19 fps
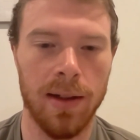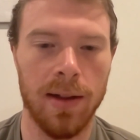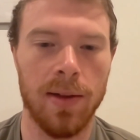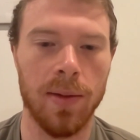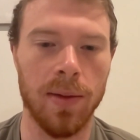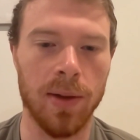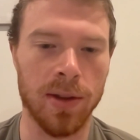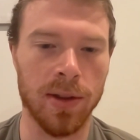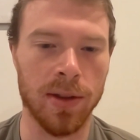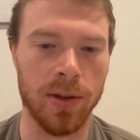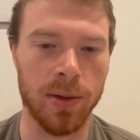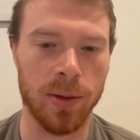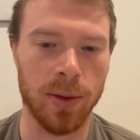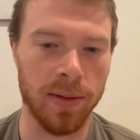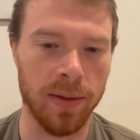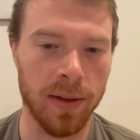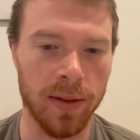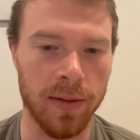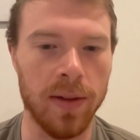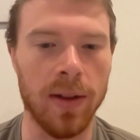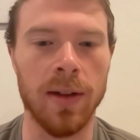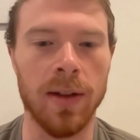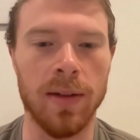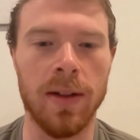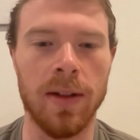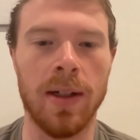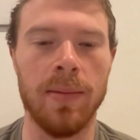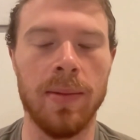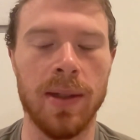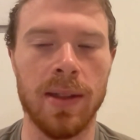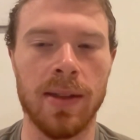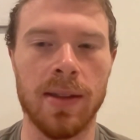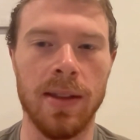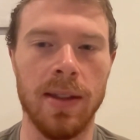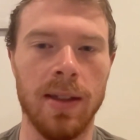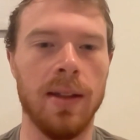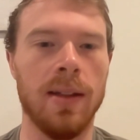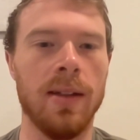which is derivative of
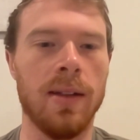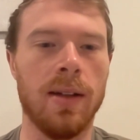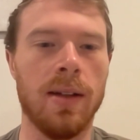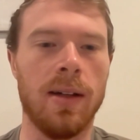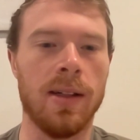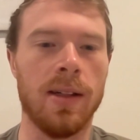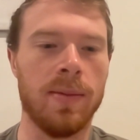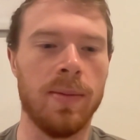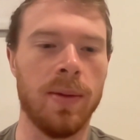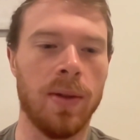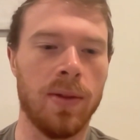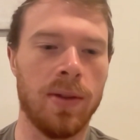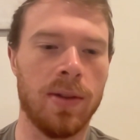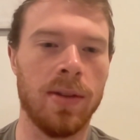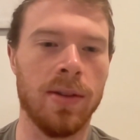IBC and Cosmos,